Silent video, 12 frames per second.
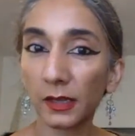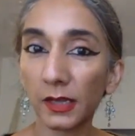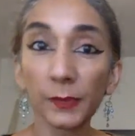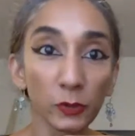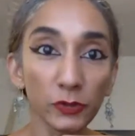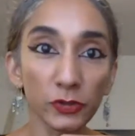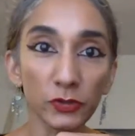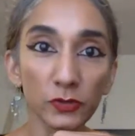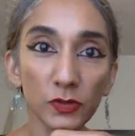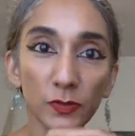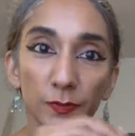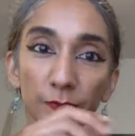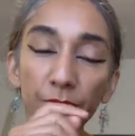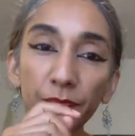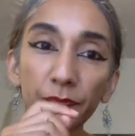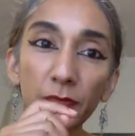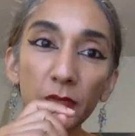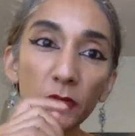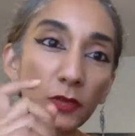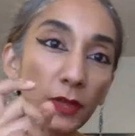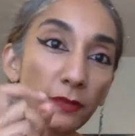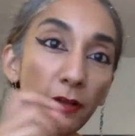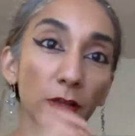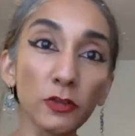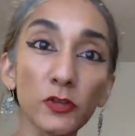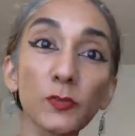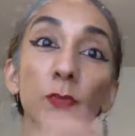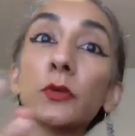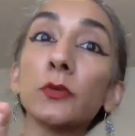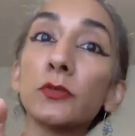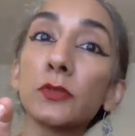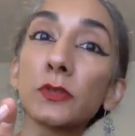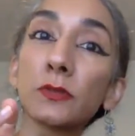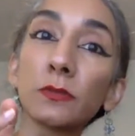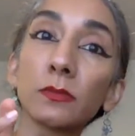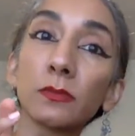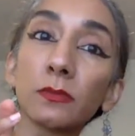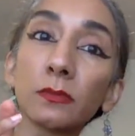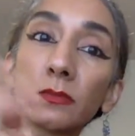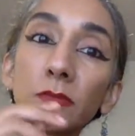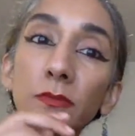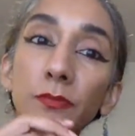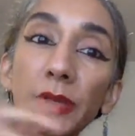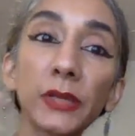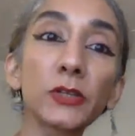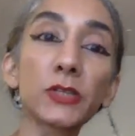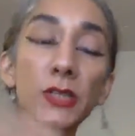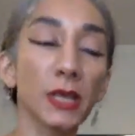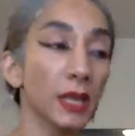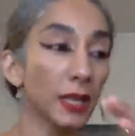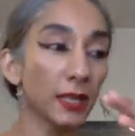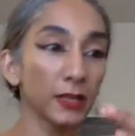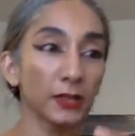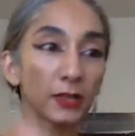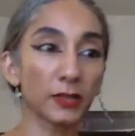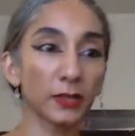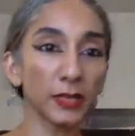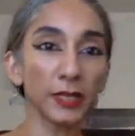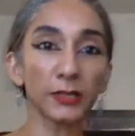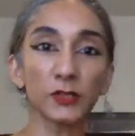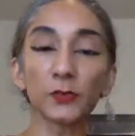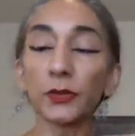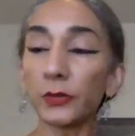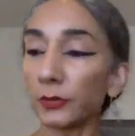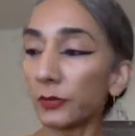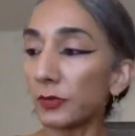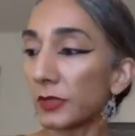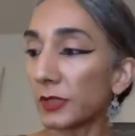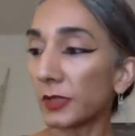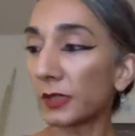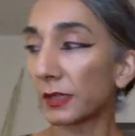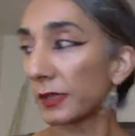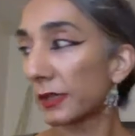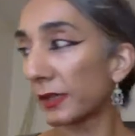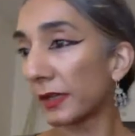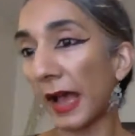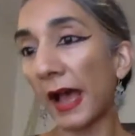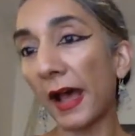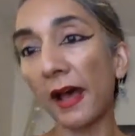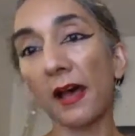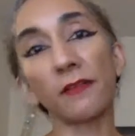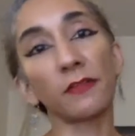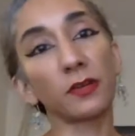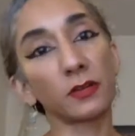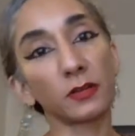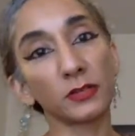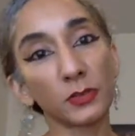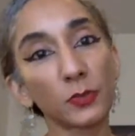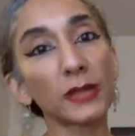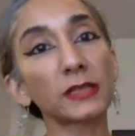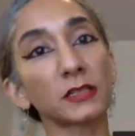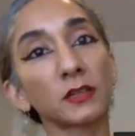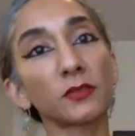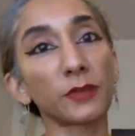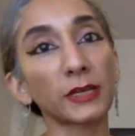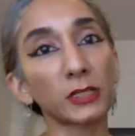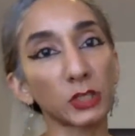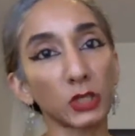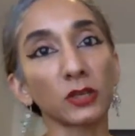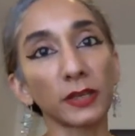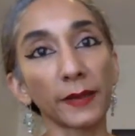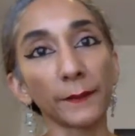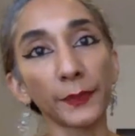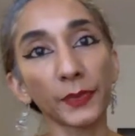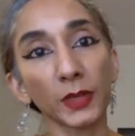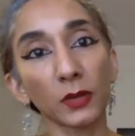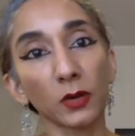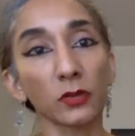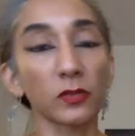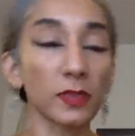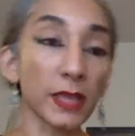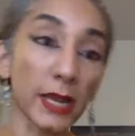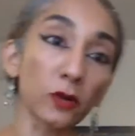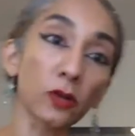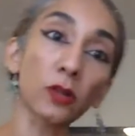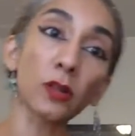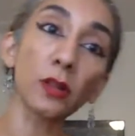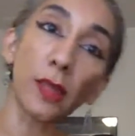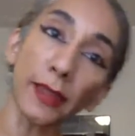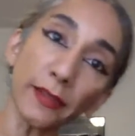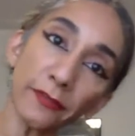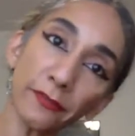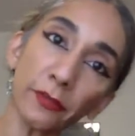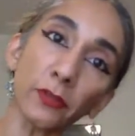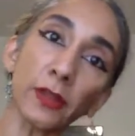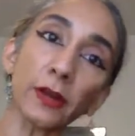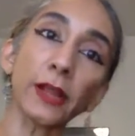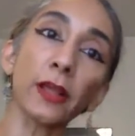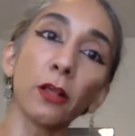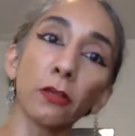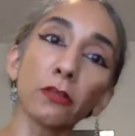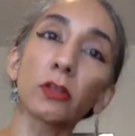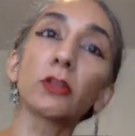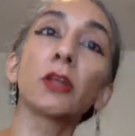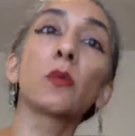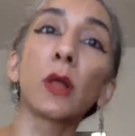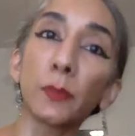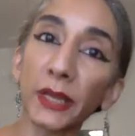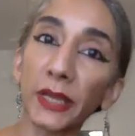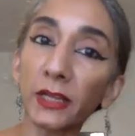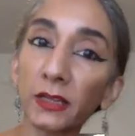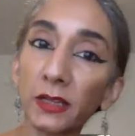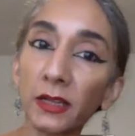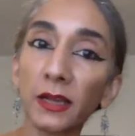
emotions, to their father's moods, because his moods have direct effect on them, on their life, on their health, on their well-being.